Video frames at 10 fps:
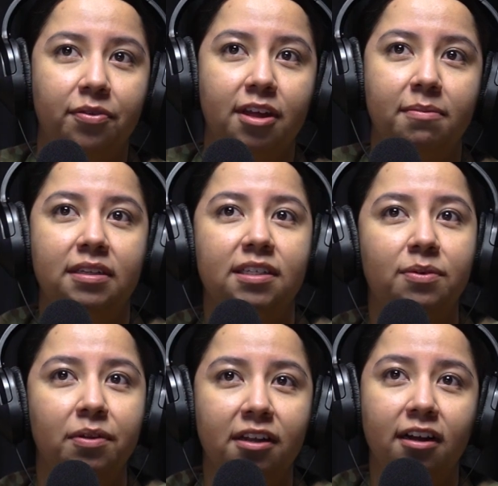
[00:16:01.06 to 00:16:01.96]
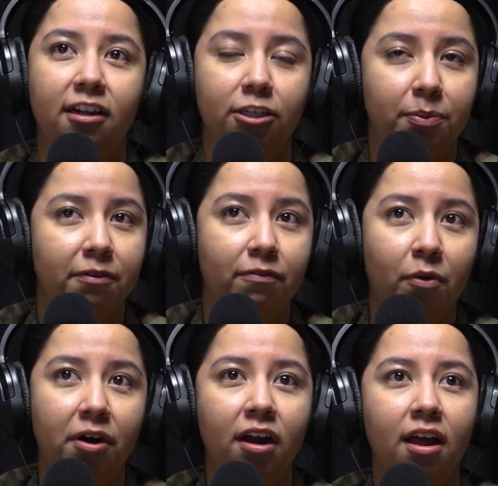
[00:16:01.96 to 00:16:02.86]
them and see what they're eligible
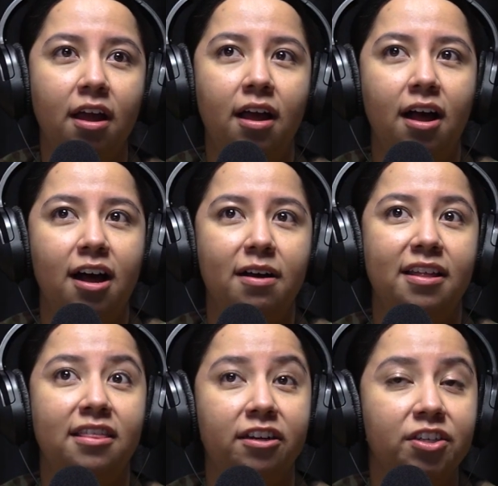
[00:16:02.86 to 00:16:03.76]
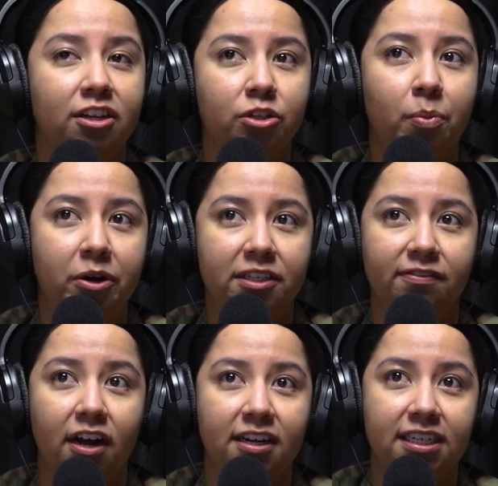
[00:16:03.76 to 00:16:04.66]
for. And there's also points
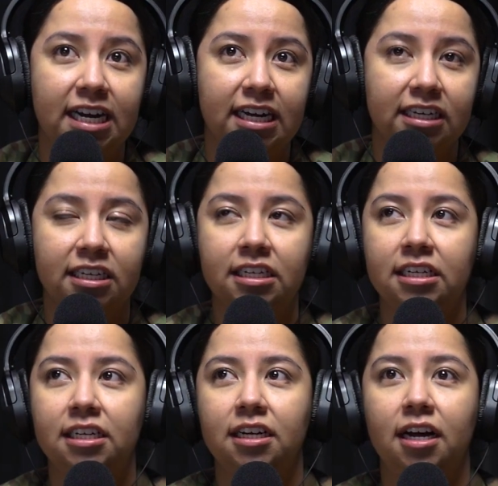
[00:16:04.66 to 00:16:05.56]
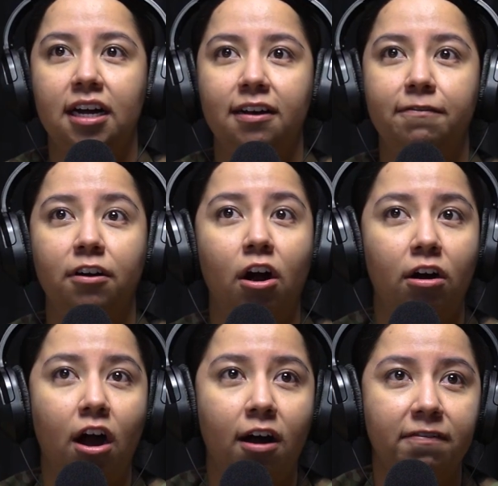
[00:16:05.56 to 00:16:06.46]
of contact for
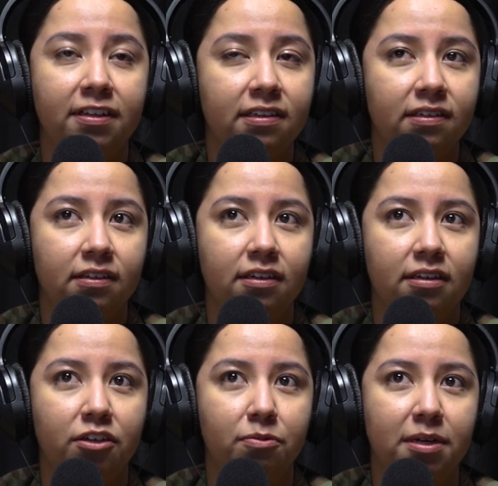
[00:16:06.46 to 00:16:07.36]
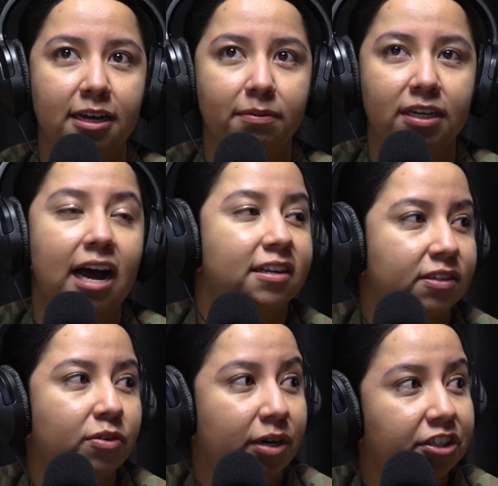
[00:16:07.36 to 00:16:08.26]
our office to be able to
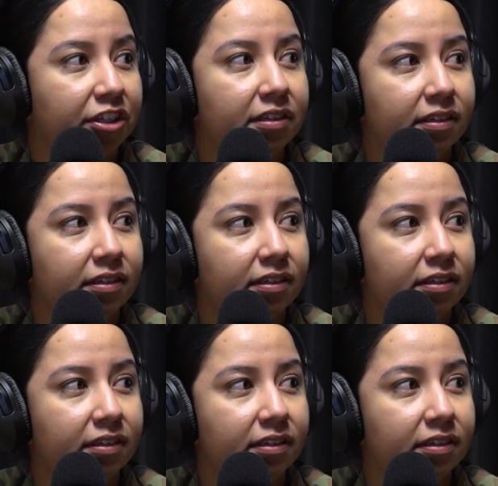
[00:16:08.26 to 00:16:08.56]
ask questions.